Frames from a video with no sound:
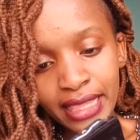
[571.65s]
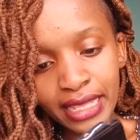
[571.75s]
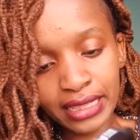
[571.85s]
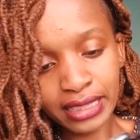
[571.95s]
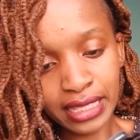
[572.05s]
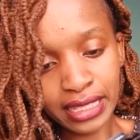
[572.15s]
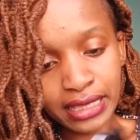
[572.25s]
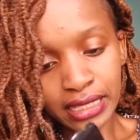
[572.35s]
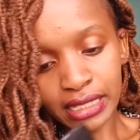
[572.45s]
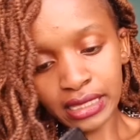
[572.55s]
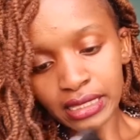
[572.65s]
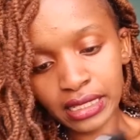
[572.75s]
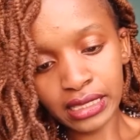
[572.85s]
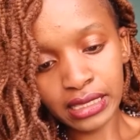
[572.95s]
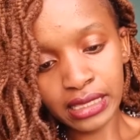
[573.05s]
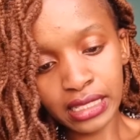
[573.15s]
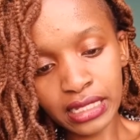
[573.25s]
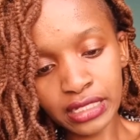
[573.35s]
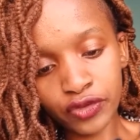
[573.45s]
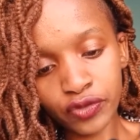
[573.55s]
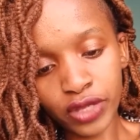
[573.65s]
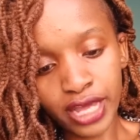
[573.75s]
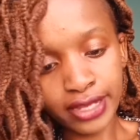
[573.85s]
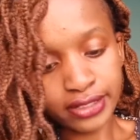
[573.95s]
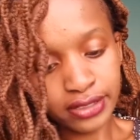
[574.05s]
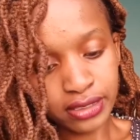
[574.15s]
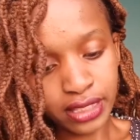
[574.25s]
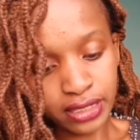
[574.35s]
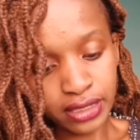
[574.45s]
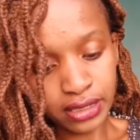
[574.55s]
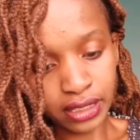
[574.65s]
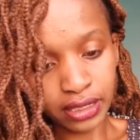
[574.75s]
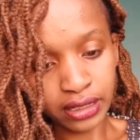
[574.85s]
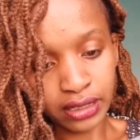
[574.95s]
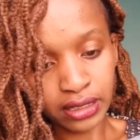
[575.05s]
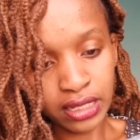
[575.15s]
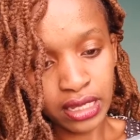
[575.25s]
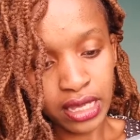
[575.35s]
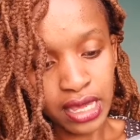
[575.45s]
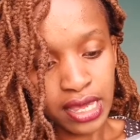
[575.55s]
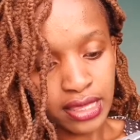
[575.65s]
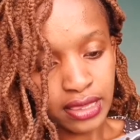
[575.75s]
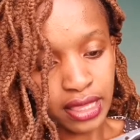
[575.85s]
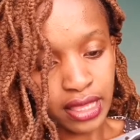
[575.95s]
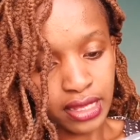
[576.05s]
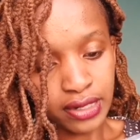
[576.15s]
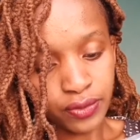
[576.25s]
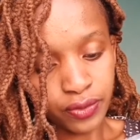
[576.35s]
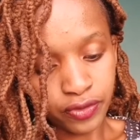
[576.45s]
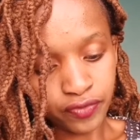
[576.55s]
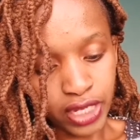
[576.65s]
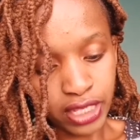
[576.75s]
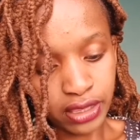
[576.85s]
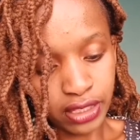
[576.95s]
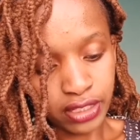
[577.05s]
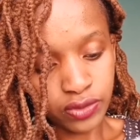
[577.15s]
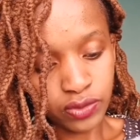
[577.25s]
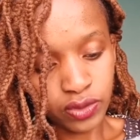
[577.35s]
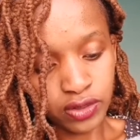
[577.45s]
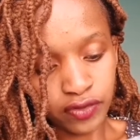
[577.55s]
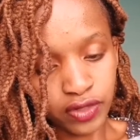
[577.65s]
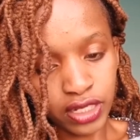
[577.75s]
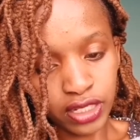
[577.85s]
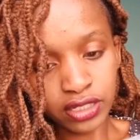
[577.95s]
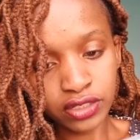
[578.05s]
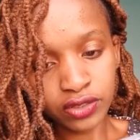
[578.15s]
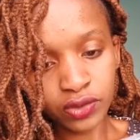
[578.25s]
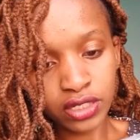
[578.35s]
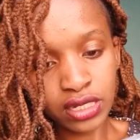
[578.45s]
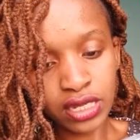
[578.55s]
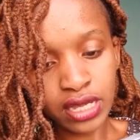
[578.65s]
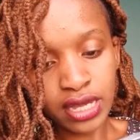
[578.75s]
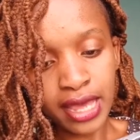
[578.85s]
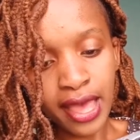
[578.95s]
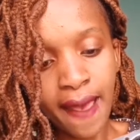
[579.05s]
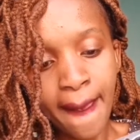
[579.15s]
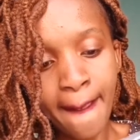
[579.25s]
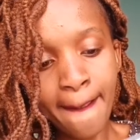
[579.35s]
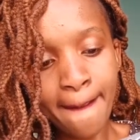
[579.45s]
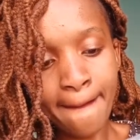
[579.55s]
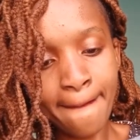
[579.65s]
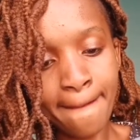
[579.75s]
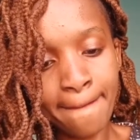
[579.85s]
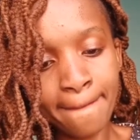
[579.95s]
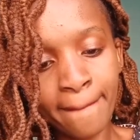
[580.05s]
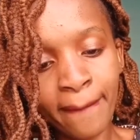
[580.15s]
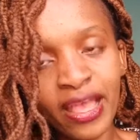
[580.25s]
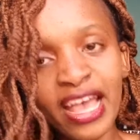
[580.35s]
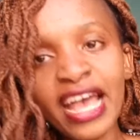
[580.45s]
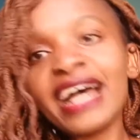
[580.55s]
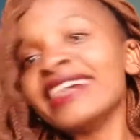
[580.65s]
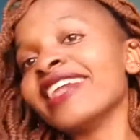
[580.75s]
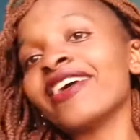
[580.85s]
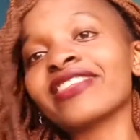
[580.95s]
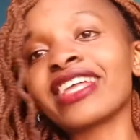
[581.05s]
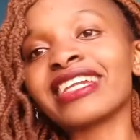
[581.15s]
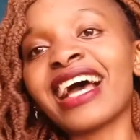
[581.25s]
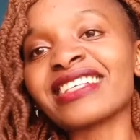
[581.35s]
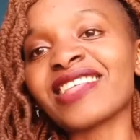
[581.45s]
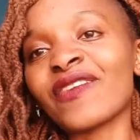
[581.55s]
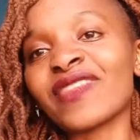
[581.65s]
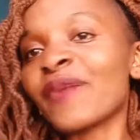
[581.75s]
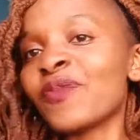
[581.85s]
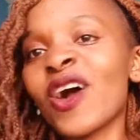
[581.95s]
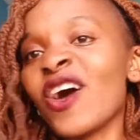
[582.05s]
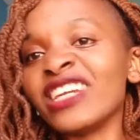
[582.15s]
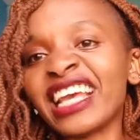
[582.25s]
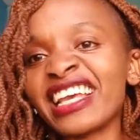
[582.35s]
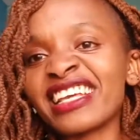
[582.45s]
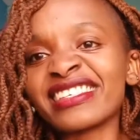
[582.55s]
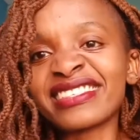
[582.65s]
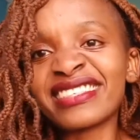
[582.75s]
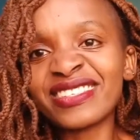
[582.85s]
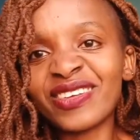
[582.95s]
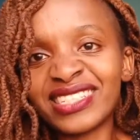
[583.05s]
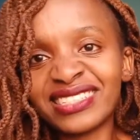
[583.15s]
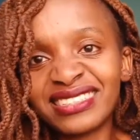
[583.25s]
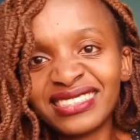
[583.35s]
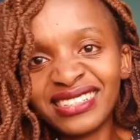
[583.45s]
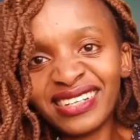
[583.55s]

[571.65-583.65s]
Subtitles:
you guys, then we've done this one, I've done this one, huh? Now the last of them all is this one.